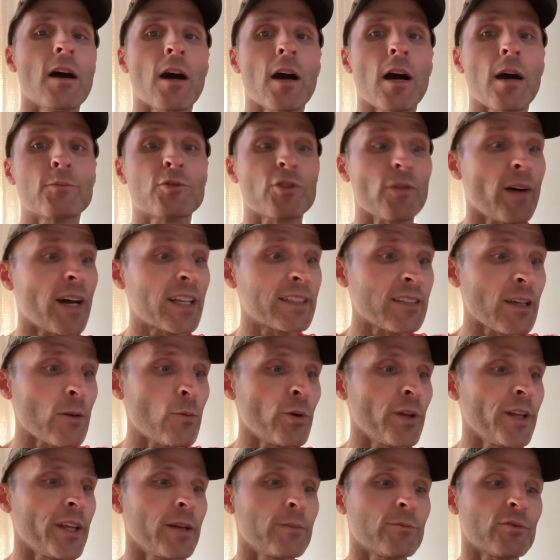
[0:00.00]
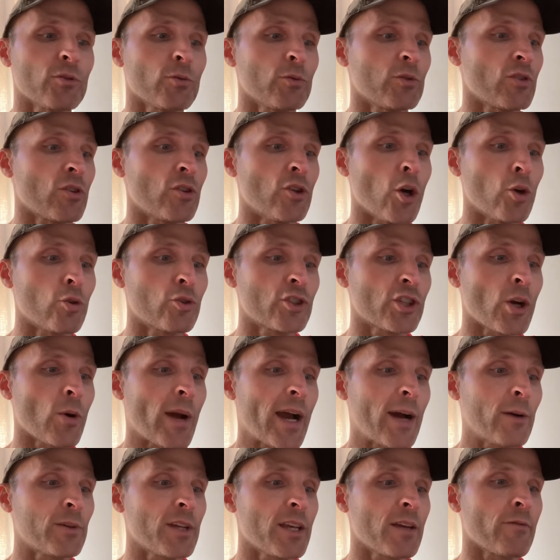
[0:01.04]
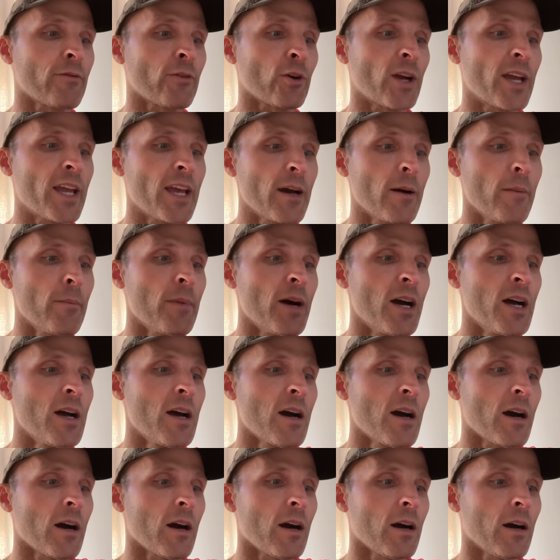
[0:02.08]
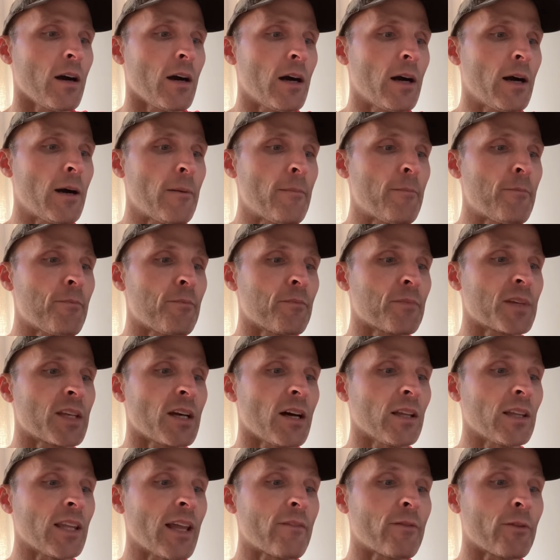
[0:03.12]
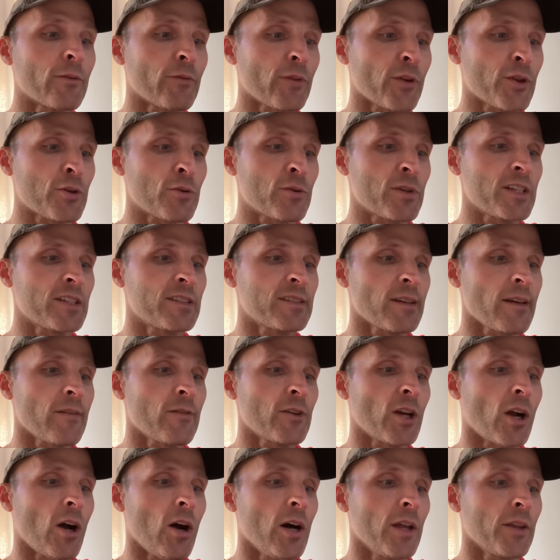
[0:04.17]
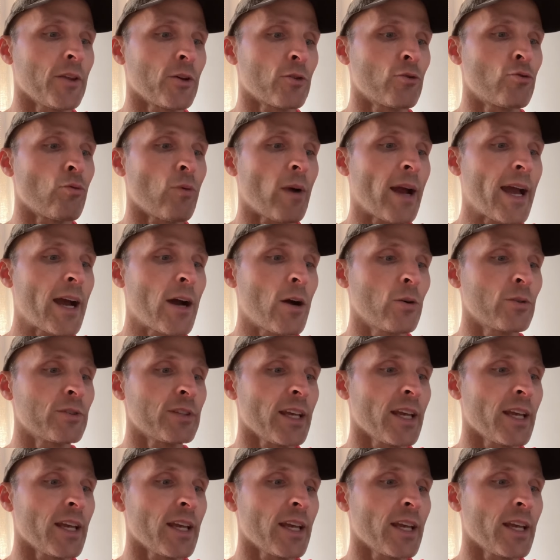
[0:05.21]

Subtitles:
Javonte Williams, it was a no-show outing for him, 11 for 37 on the ground.